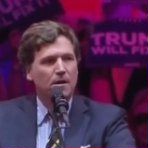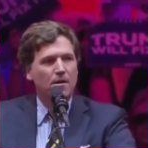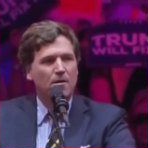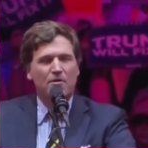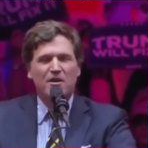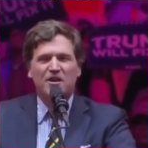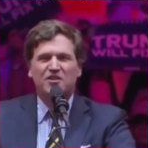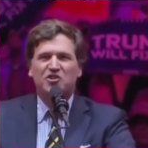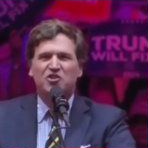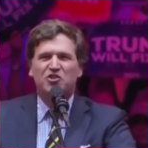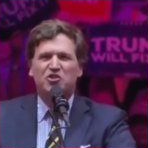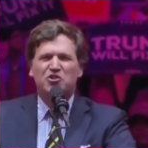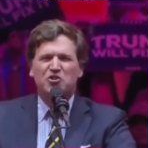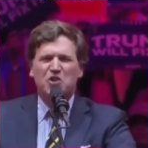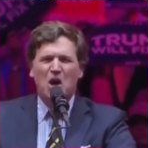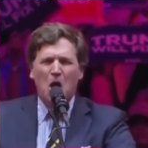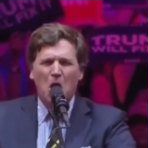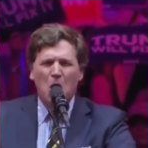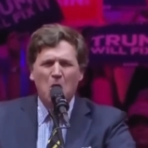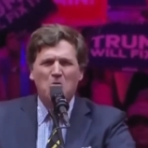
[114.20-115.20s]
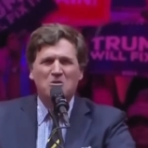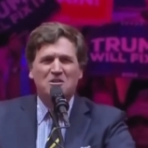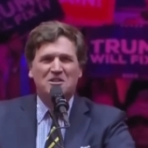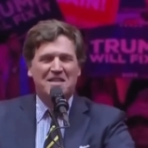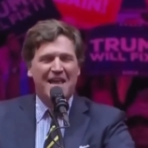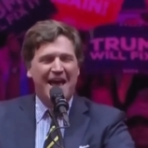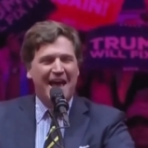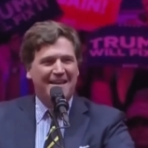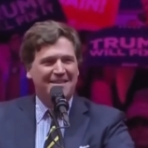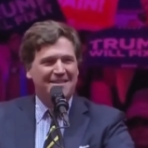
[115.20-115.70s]
The stones
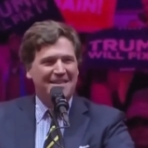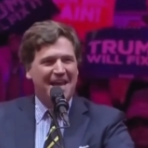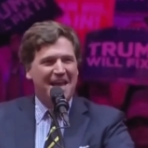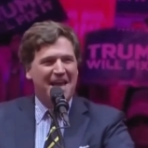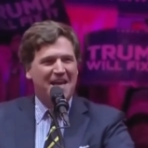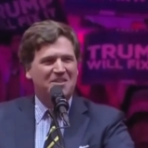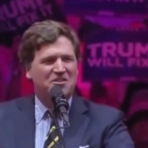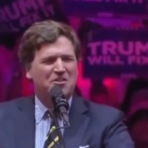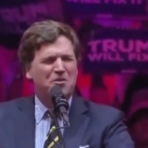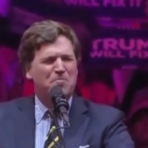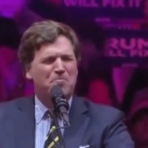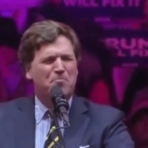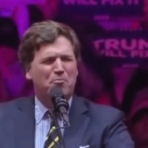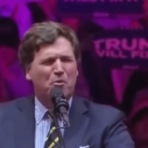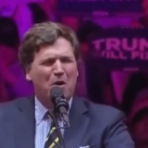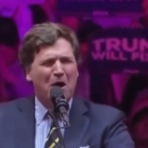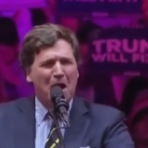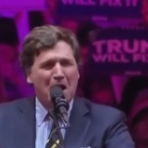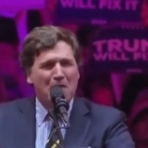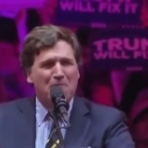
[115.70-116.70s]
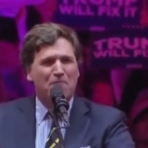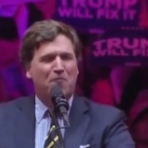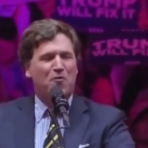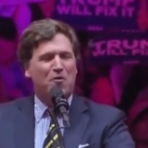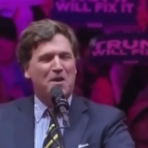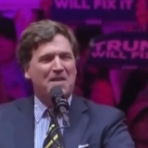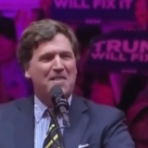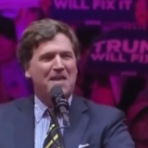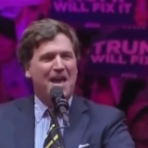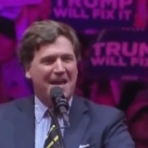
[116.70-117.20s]
that takes, the
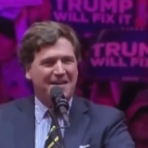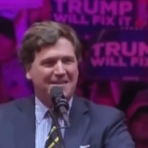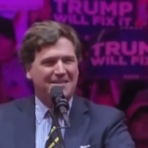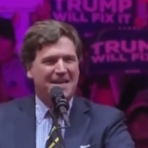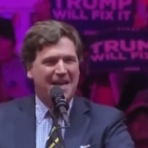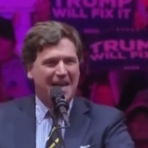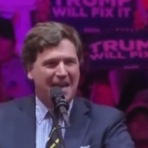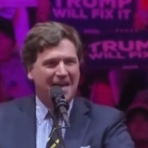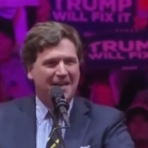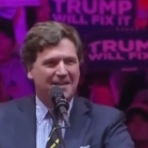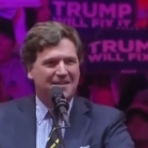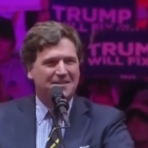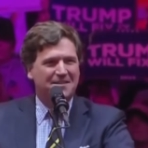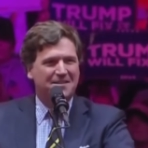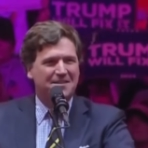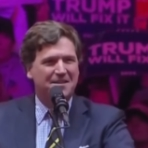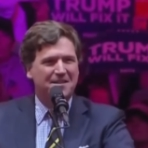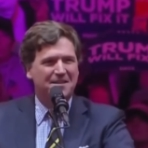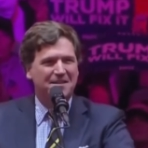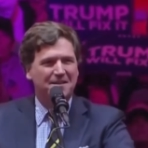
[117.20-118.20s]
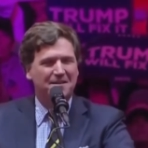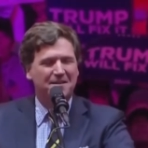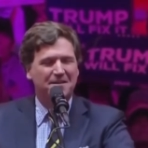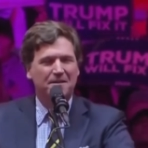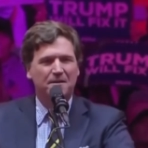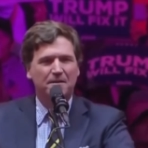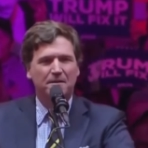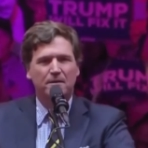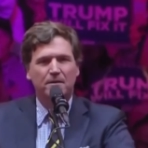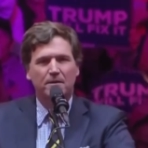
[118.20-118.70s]
bravery that takes
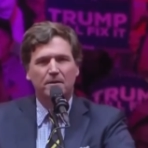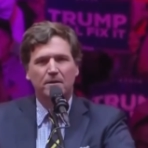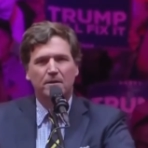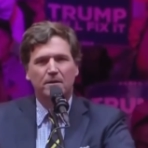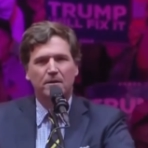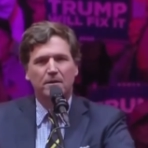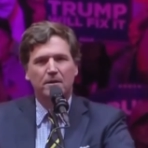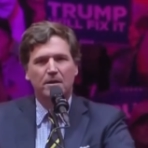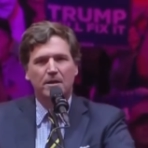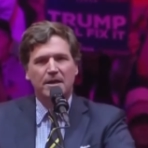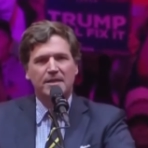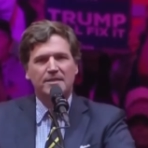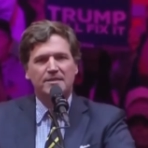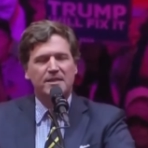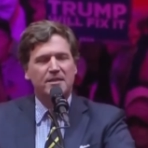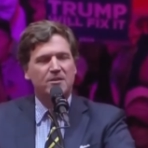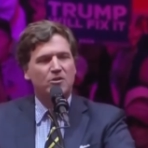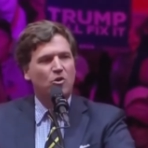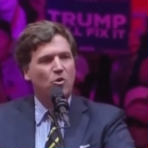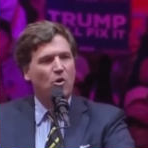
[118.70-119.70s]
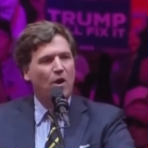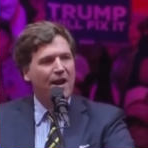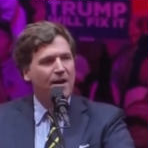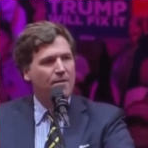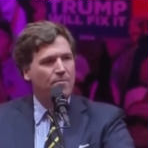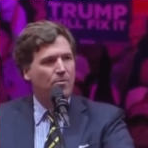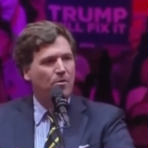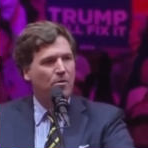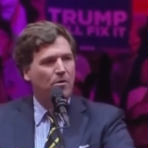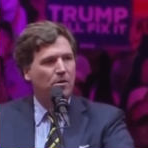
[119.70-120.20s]
is
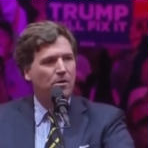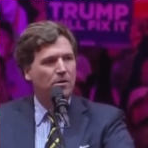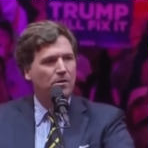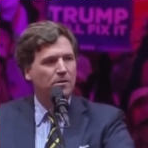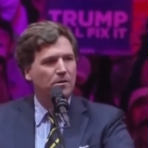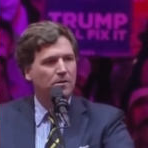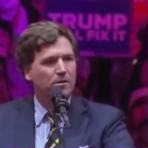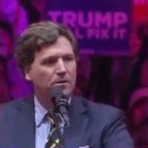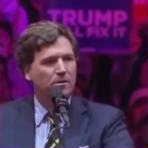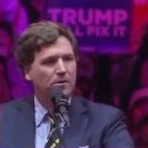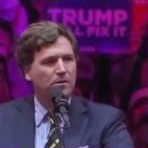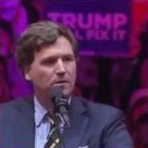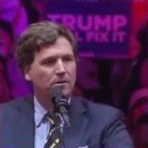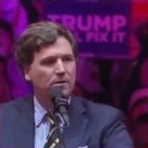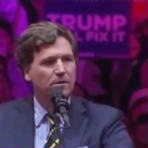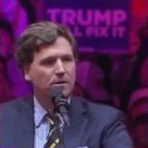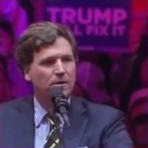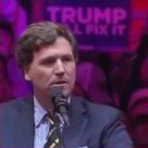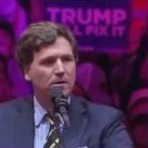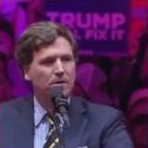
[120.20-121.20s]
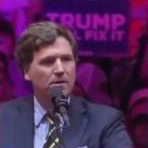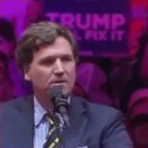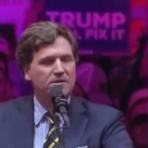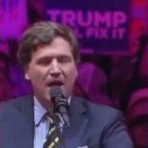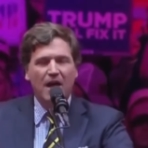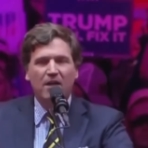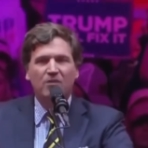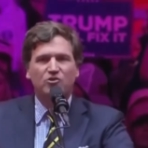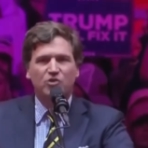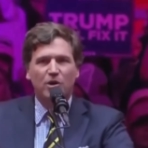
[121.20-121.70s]
incredible.
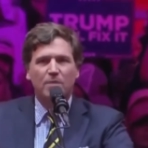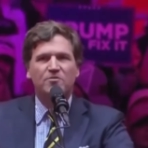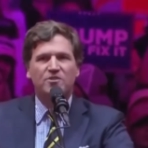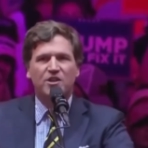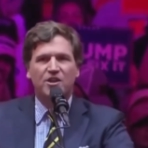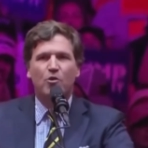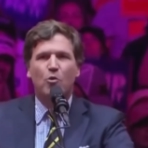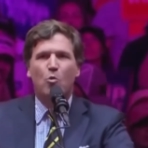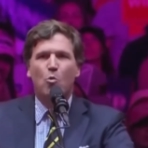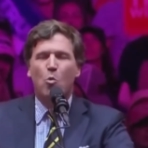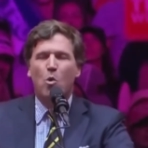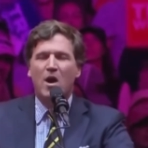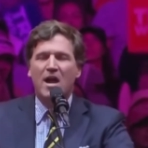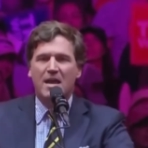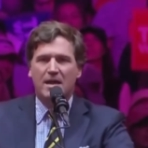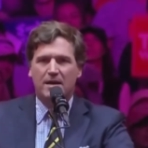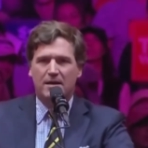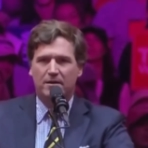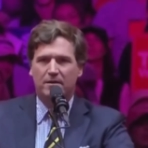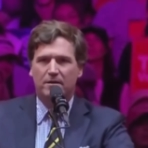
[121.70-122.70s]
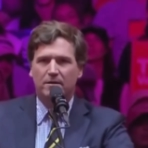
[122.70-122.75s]
Donald Trump's going to win.